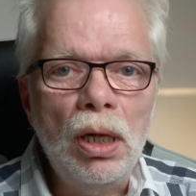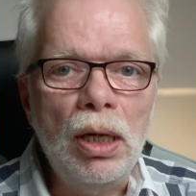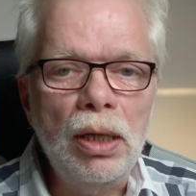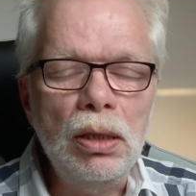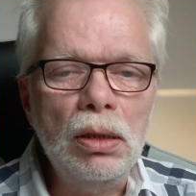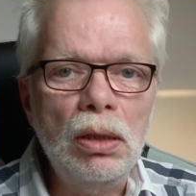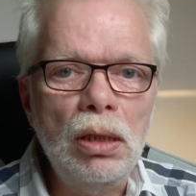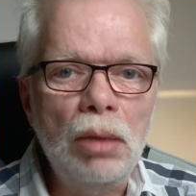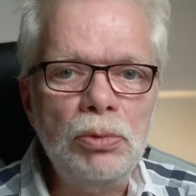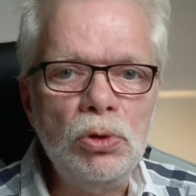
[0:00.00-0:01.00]
higher,
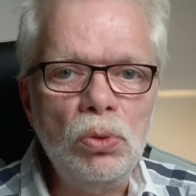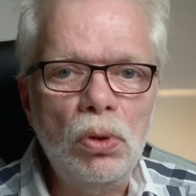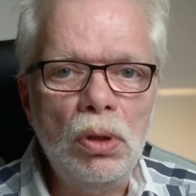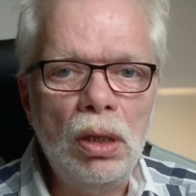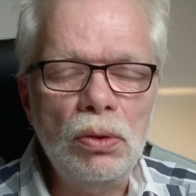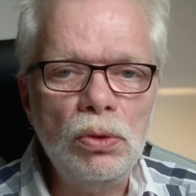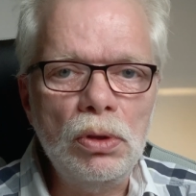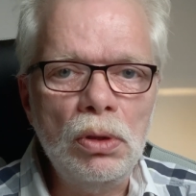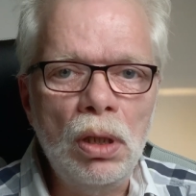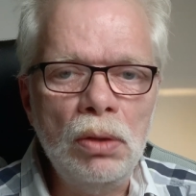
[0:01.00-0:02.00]
up to 100
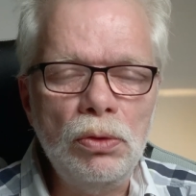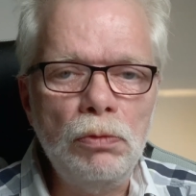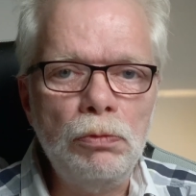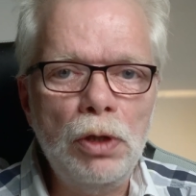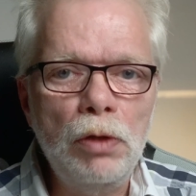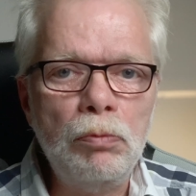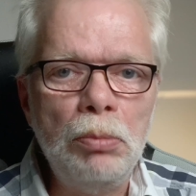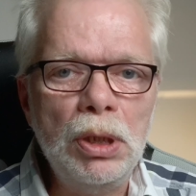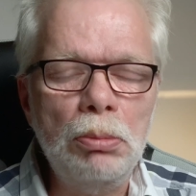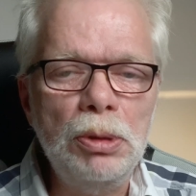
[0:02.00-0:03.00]
and 105
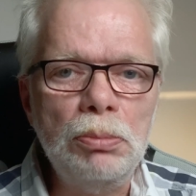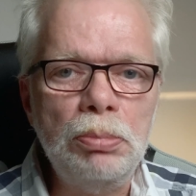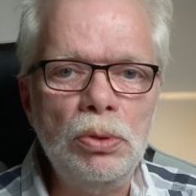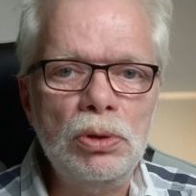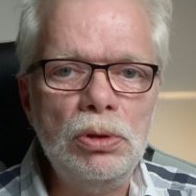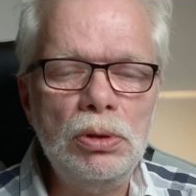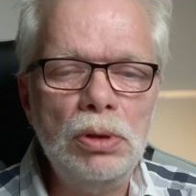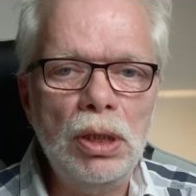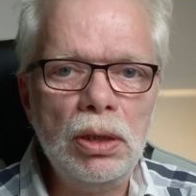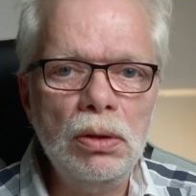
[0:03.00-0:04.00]
megabit per
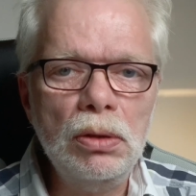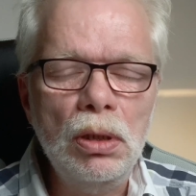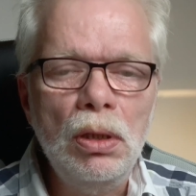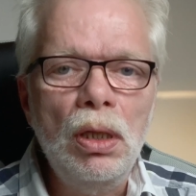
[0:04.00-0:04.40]
second.